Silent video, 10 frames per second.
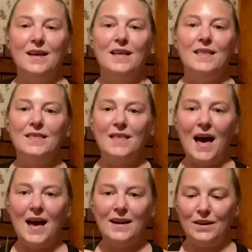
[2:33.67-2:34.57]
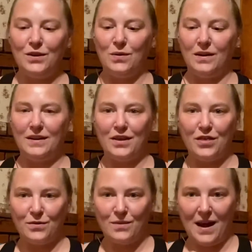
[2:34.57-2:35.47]
Then you are going to
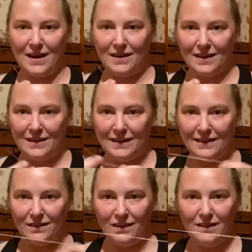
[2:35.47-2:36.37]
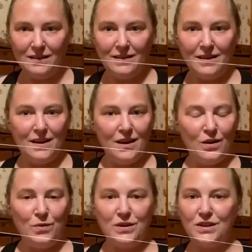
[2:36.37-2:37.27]
thread a needle
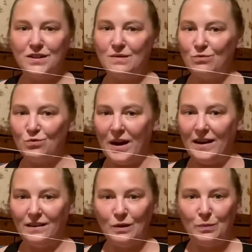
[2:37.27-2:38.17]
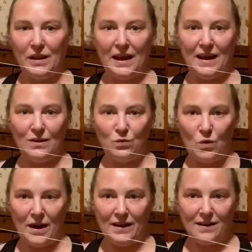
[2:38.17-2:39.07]
with just some regular plain
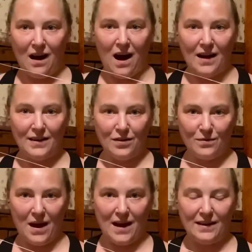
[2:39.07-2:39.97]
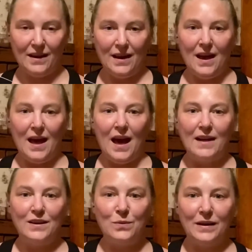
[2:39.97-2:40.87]
white cotton thread. And
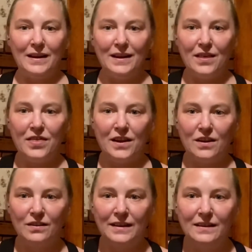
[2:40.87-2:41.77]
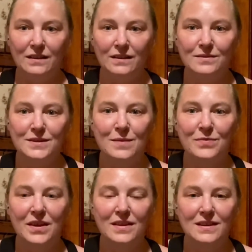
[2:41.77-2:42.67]
you want to get a thicker needle,
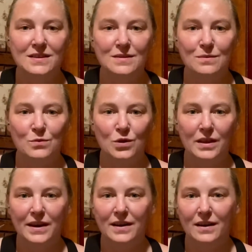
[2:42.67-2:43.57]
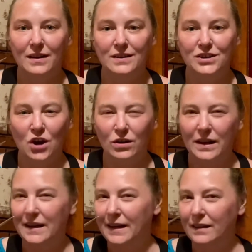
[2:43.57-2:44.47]
something that's more like a
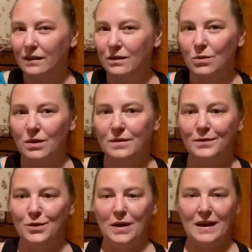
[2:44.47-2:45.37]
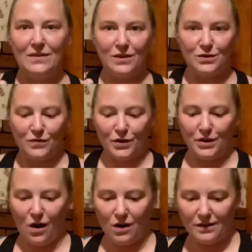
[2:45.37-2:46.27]
darning needle, or you might even use for
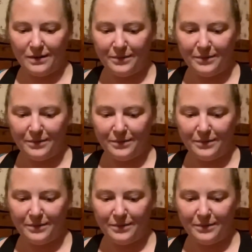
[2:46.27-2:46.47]
yarn.